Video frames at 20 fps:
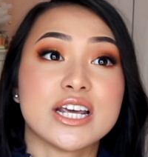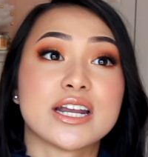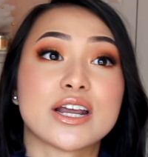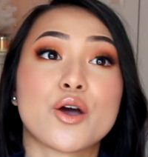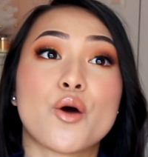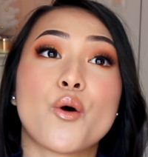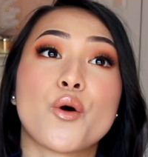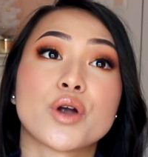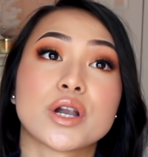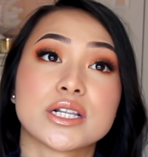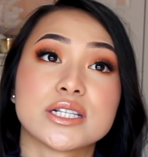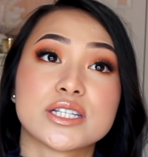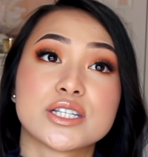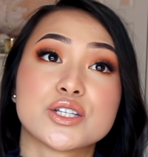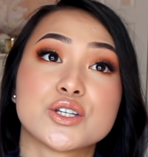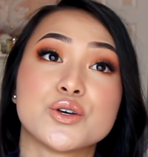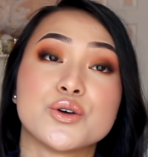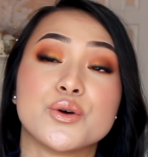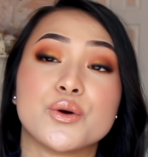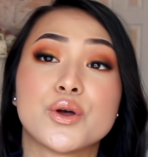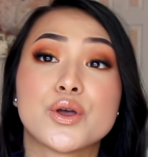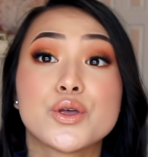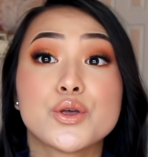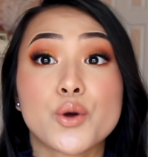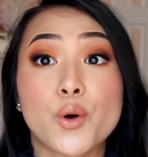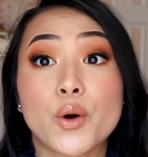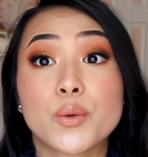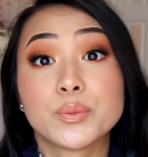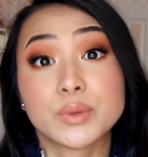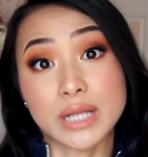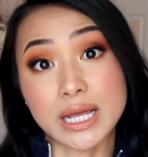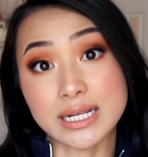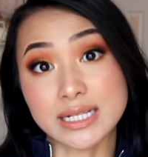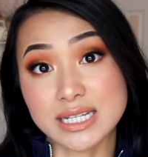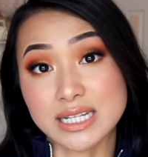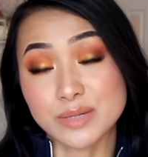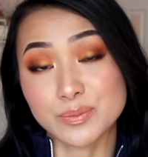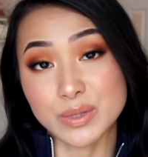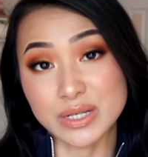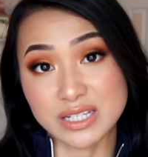in accordance to your blood
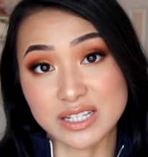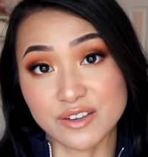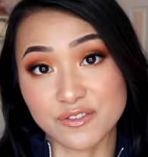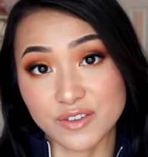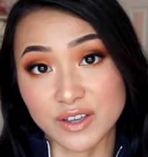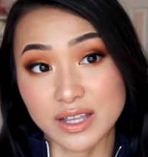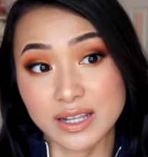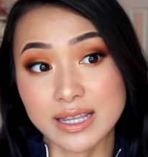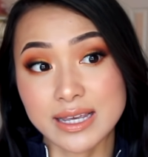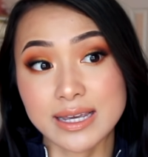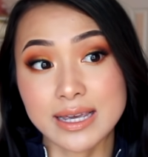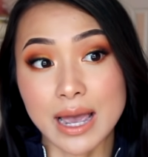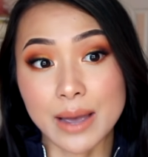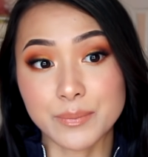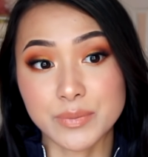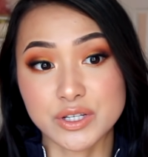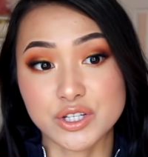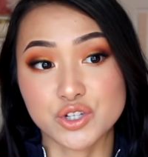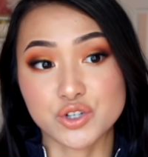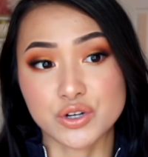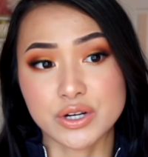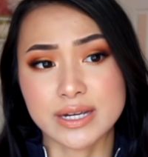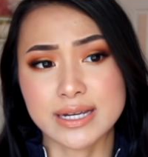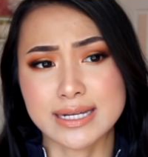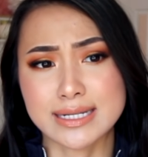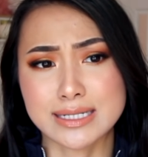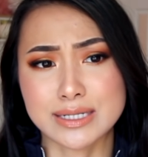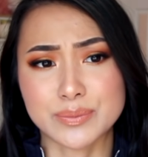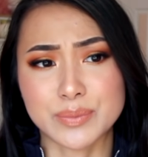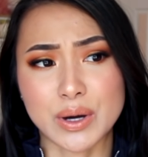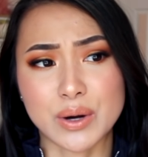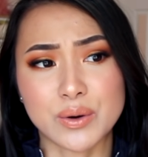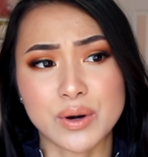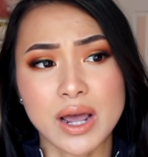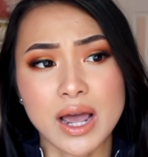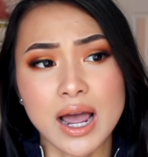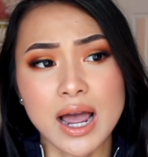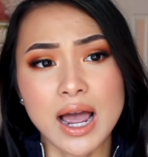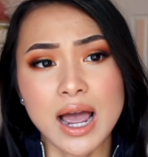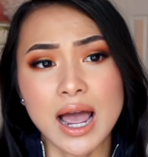specifically. Chemistry is about
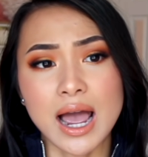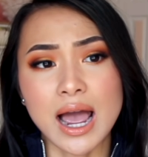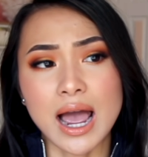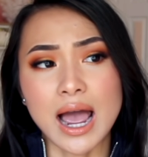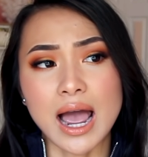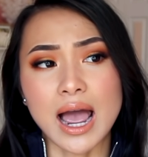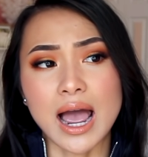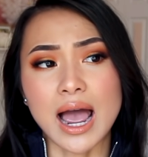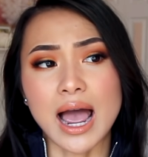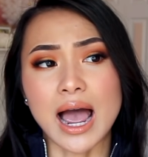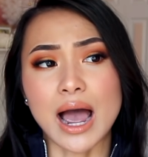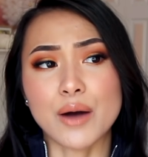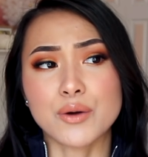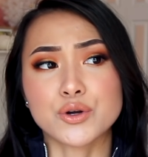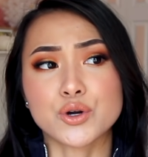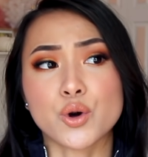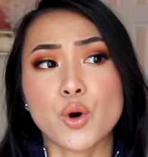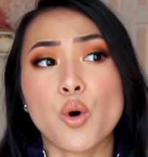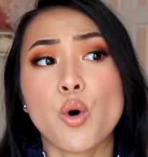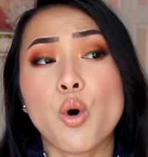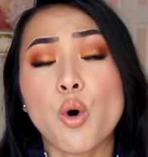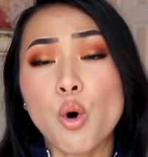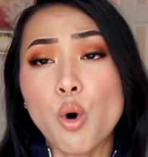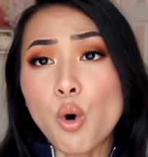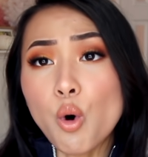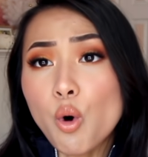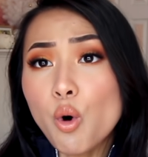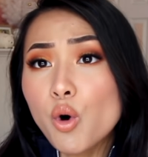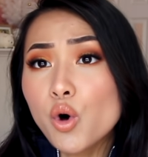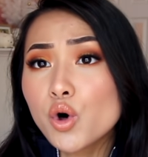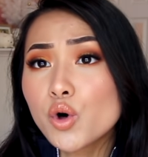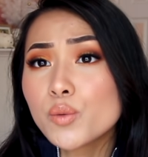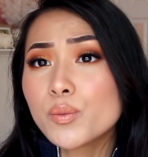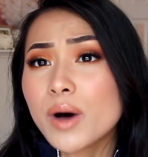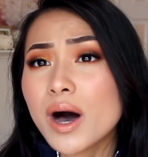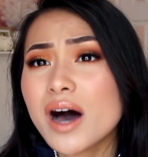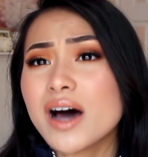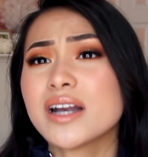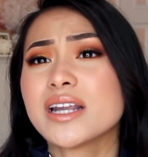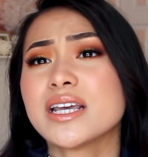how your whole
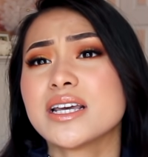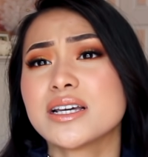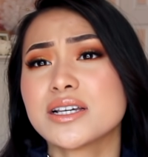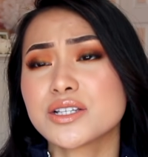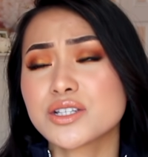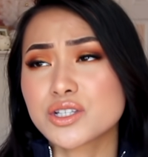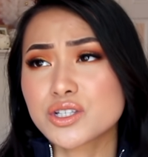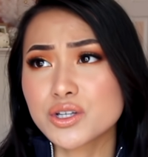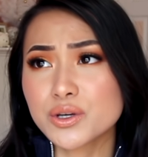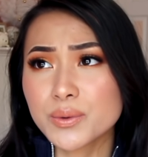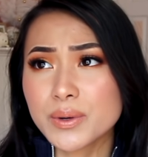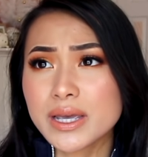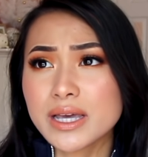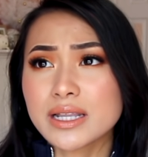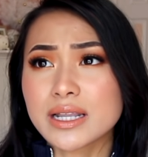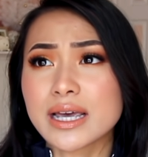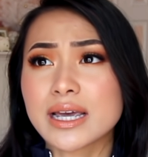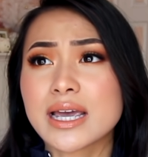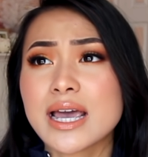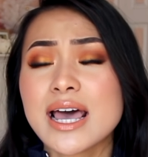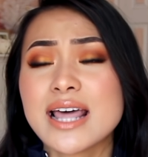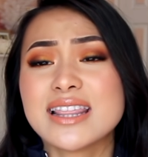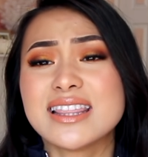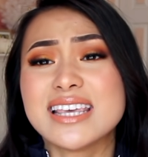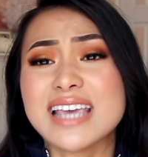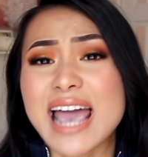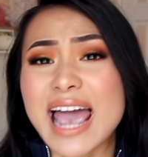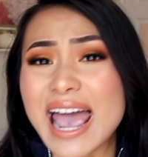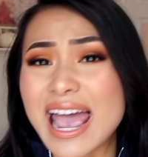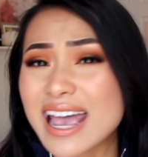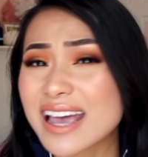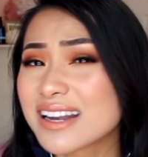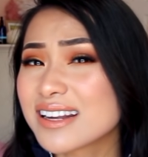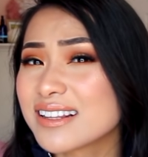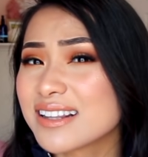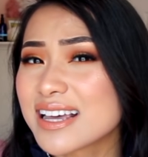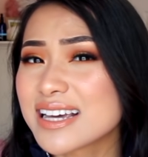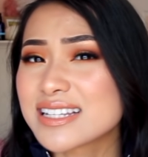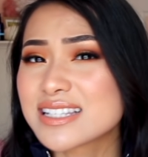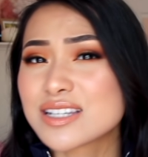body is doing, like the
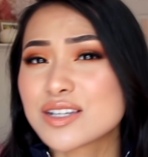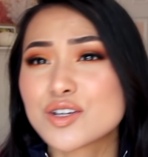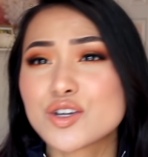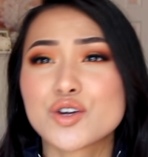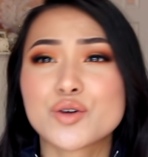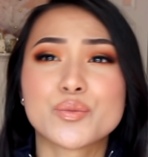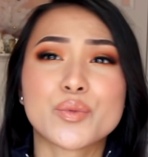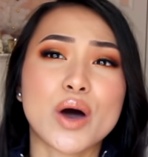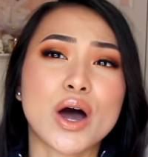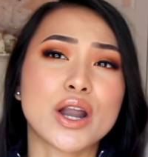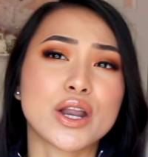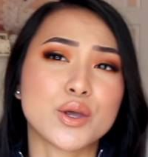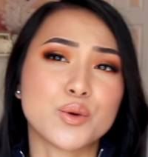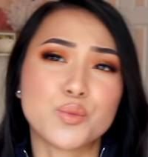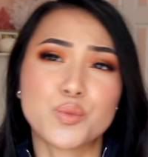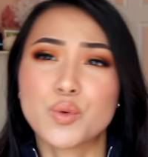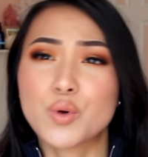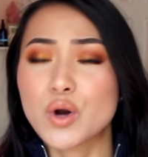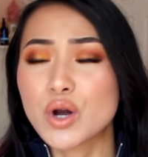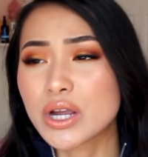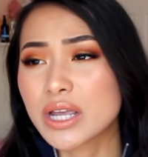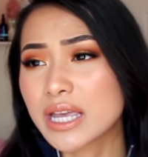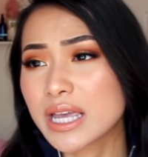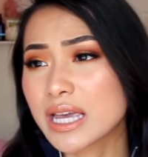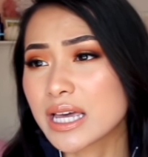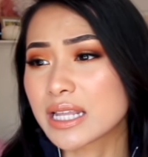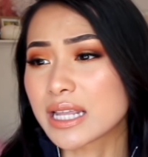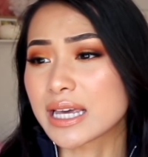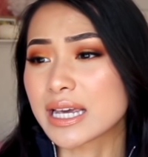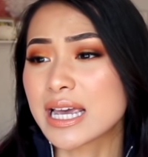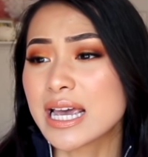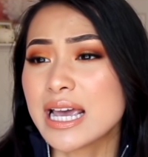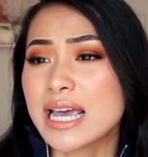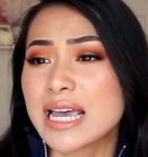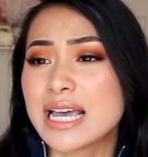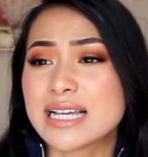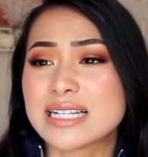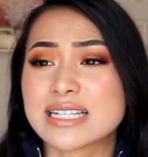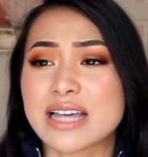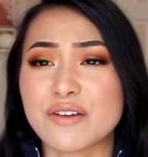analytes in your body working, like
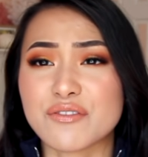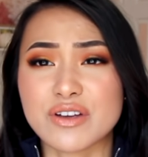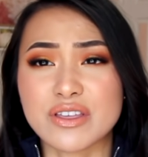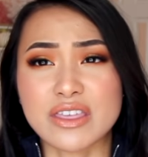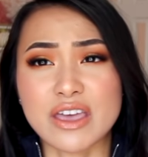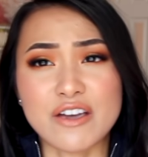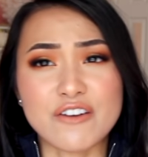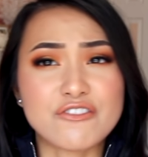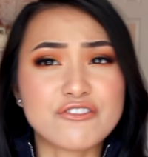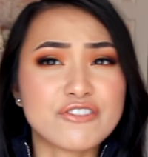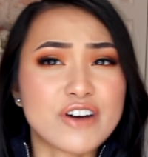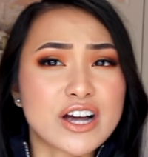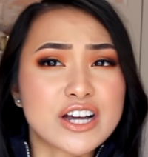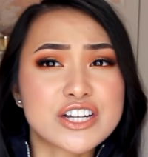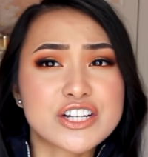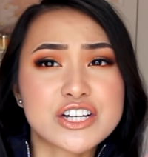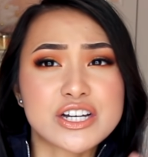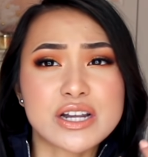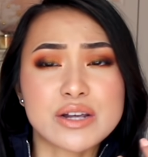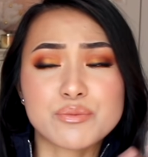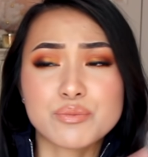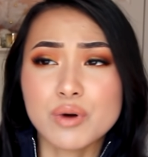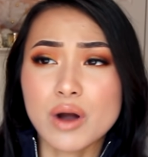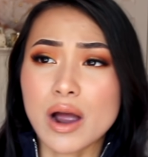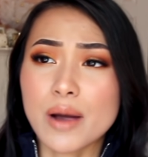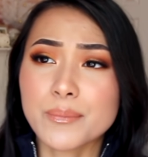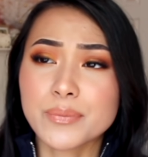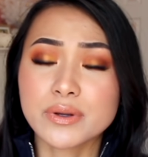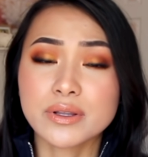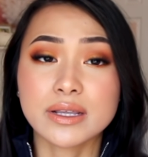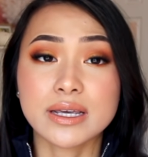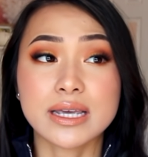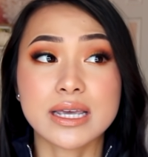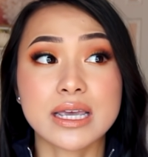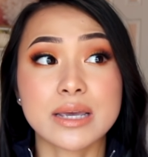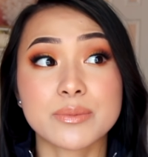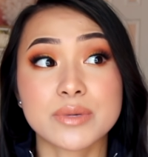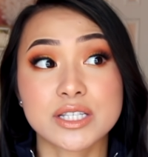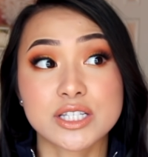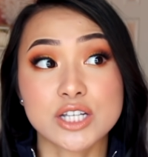is everything functioning properly?
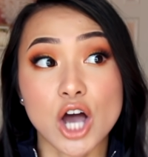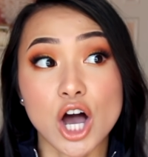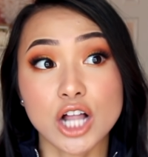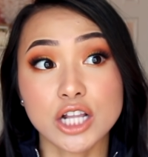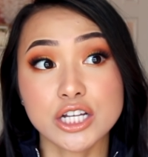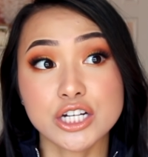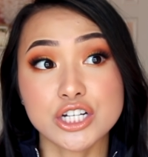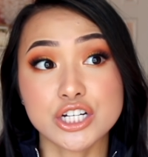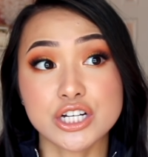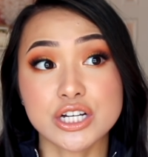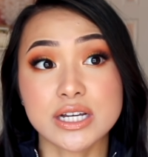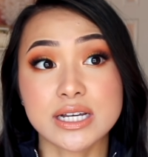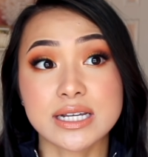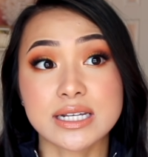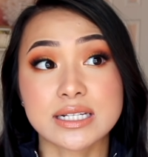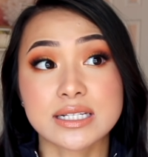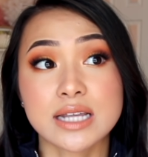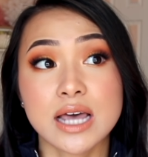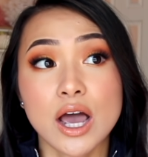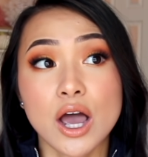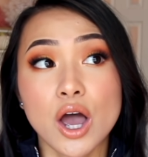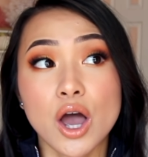Hematology is